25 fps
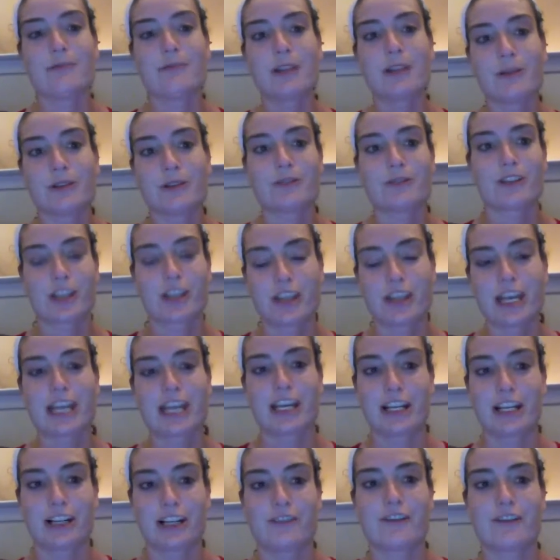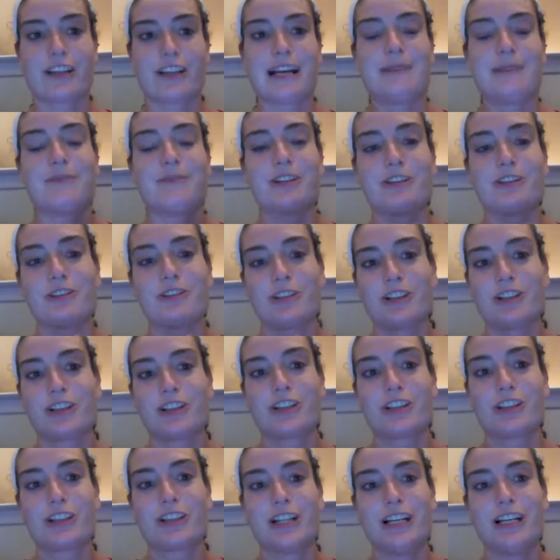but I wasn't really thanking her for that. But it was
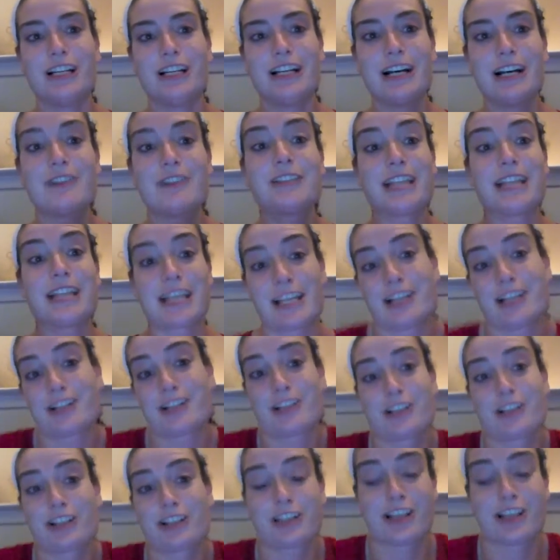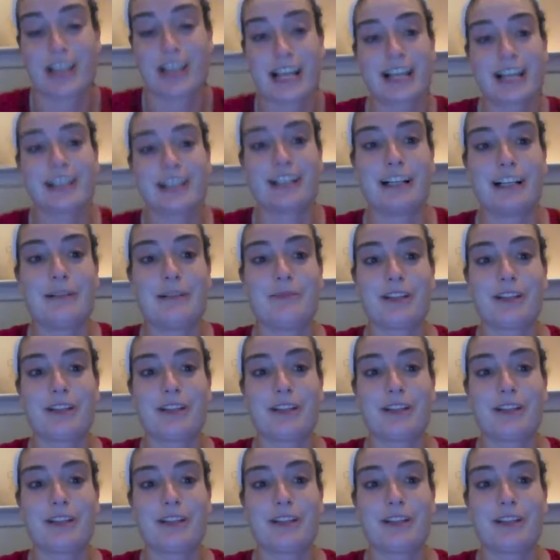just, I was thanking her just to thank her.